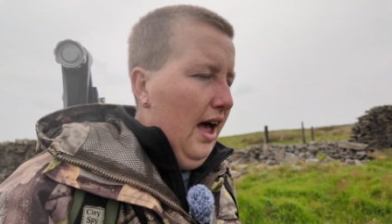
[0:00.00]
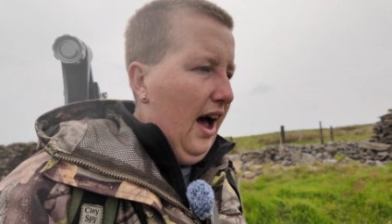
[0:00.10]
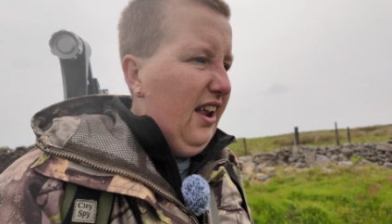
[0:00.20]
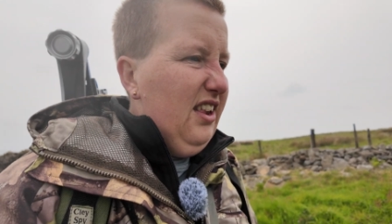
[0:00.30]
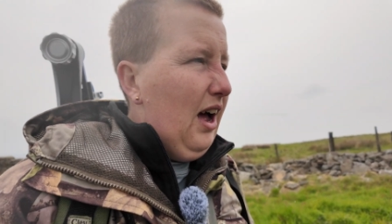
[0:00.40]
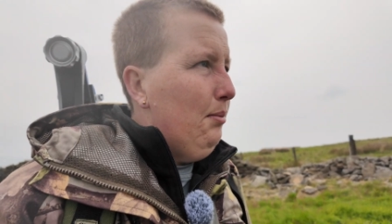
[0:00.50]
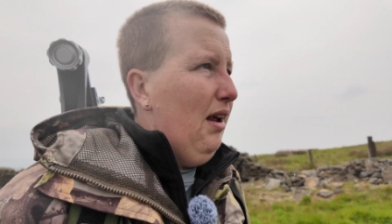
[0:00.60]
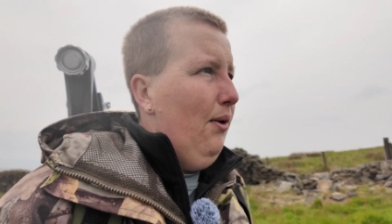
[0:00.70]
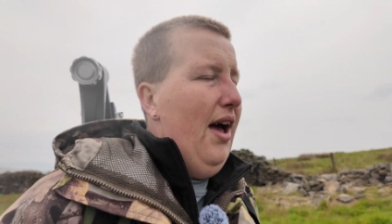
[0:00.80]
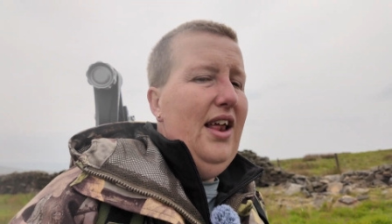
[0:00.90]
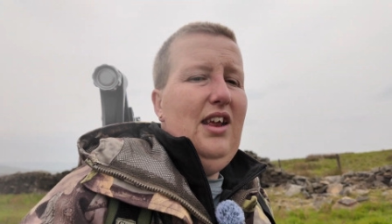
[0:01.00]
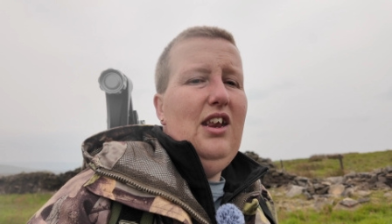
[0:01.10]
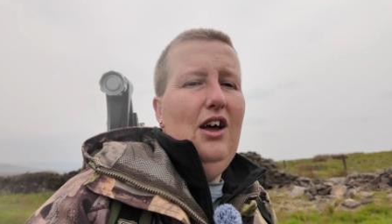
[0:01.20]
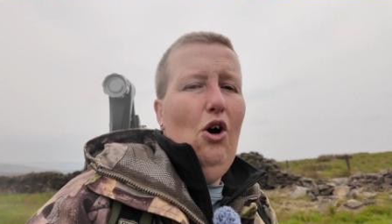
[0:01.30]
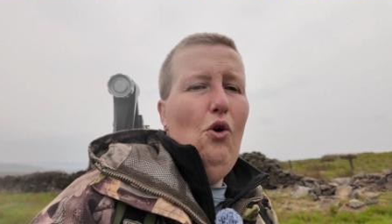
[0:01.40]
And I'm now
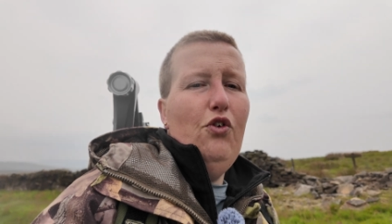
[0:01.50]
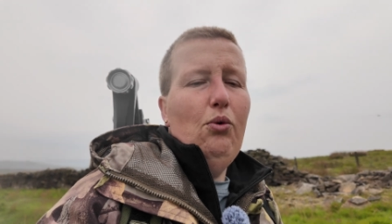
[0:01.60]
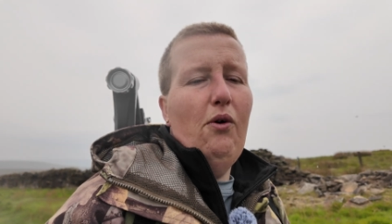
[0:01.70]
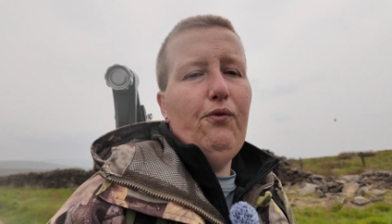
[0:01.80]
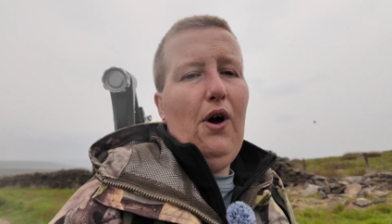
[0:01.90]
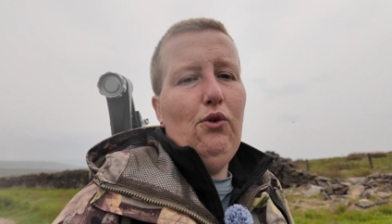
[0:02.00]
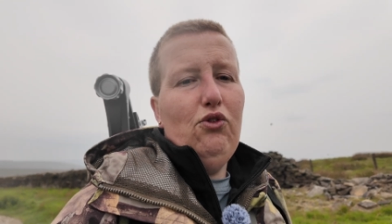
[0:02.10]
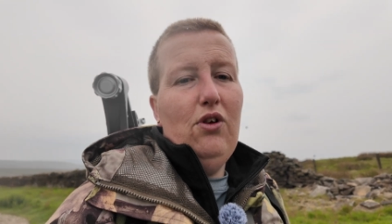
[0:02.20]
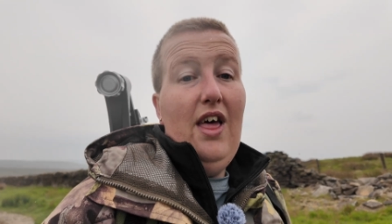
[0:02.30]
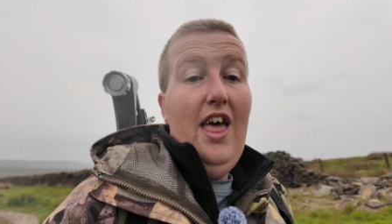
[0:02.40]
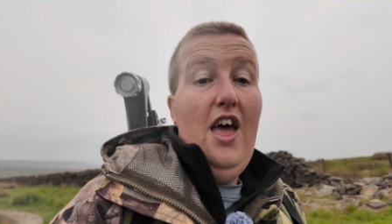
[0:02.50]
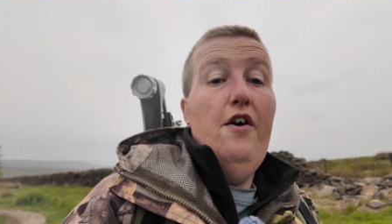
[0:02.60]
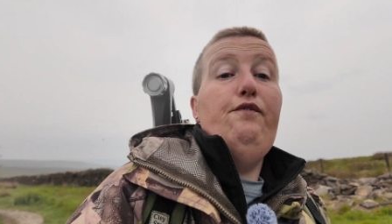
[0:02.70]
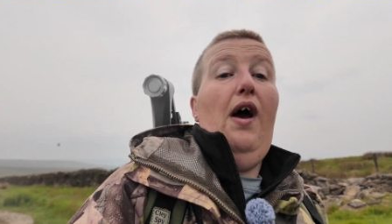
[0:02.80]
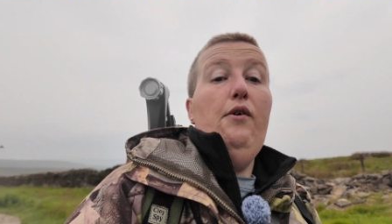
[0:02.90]
headed over the
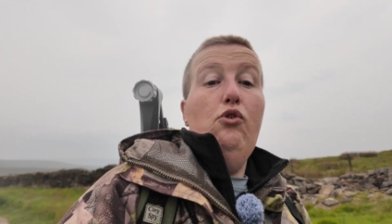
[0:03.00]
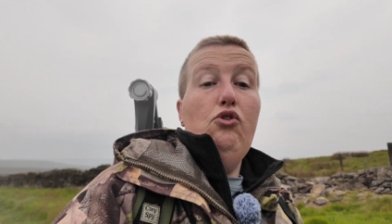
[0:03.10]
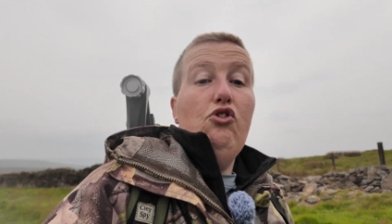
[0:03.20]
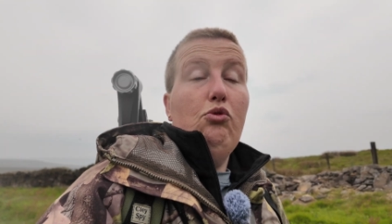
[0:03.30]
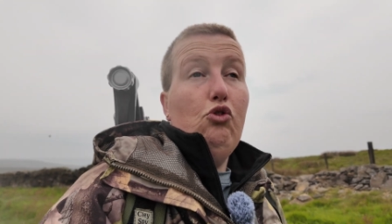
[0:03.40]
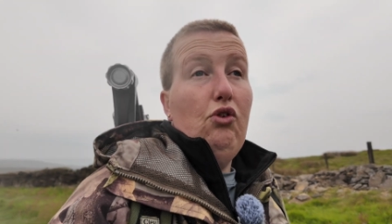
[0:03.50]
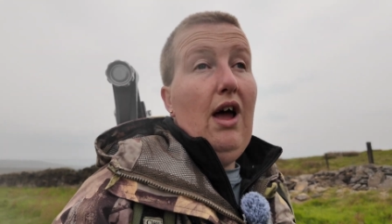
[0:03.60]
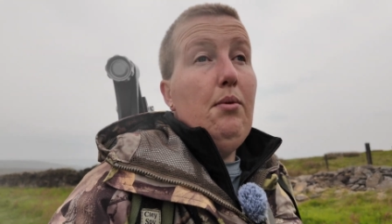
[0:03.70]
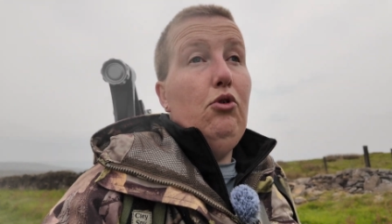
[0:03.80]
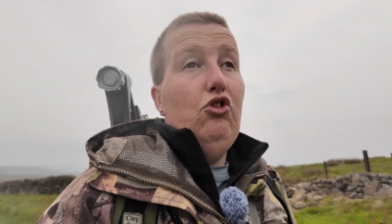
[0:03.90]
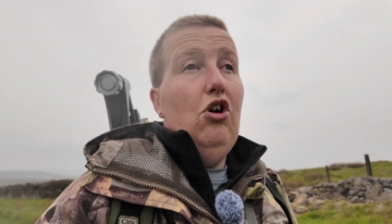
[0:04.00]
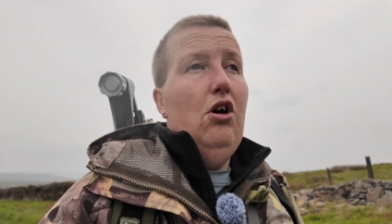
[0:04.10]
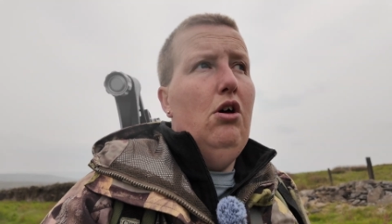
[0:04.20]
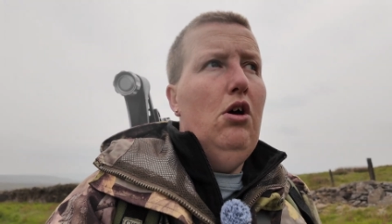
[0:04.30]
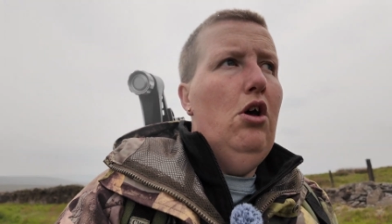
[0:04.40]
1,500 subscribers,
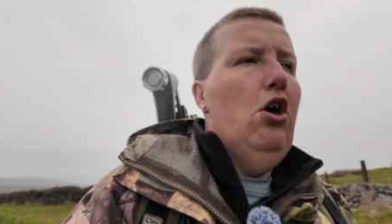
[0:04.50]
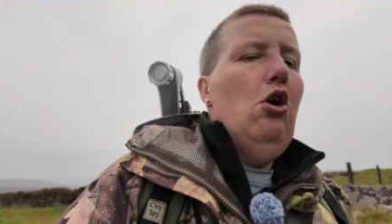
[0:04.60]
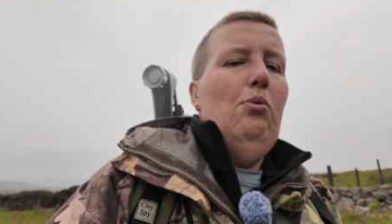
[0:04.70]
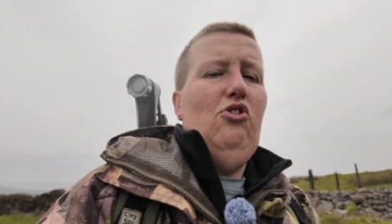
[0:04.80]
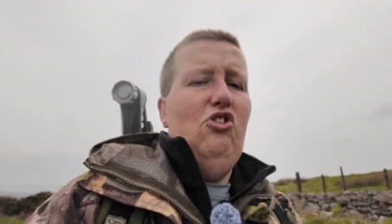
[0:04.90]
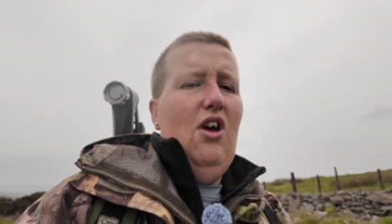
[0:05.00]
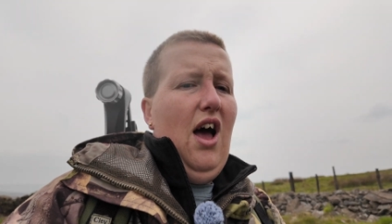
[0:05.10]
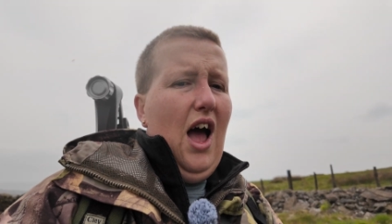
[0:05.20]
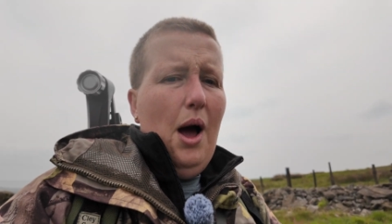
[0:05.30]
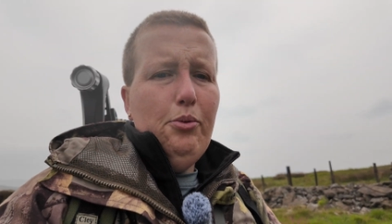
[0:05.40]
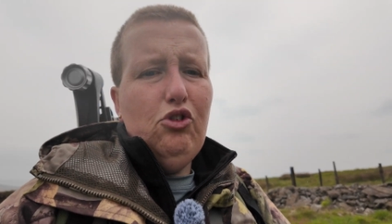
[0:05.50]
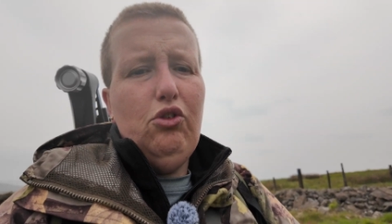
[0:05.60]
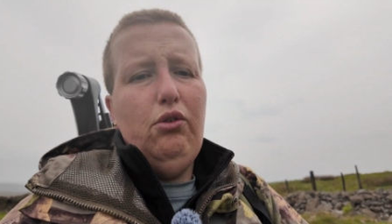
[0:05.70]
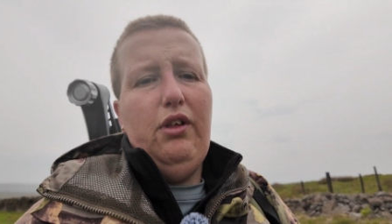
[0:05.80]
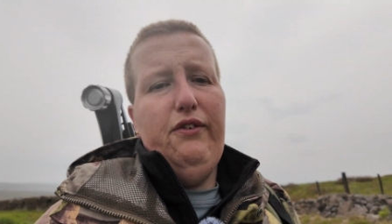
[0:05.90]
which is
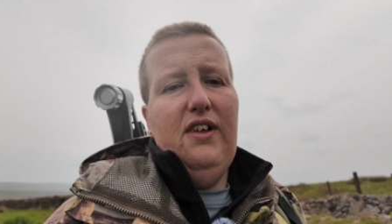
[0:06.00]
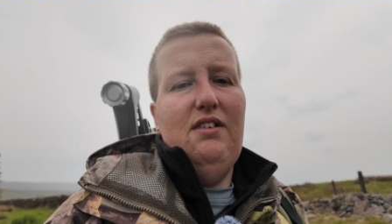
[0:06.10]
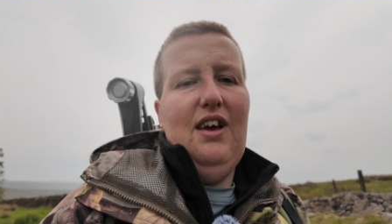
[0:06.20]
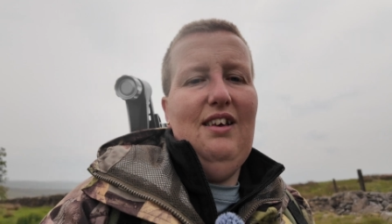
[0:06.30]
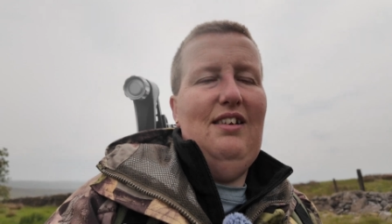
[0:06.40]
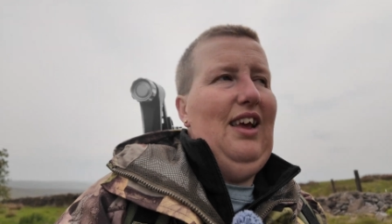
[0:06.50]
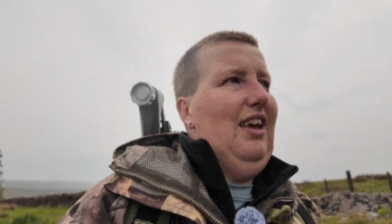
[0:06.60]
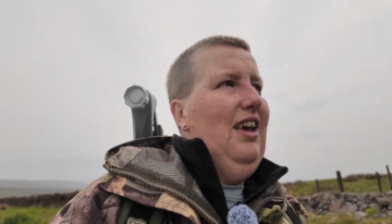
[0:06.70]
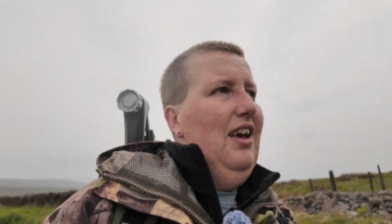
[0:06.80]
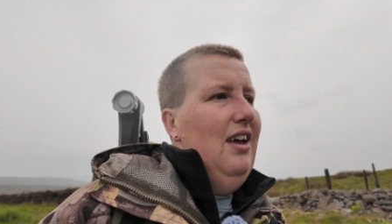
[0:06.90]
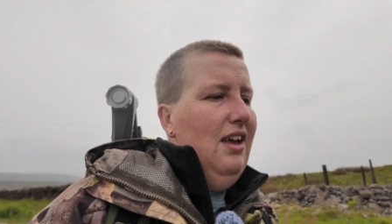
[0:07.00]
absolutely fantastic.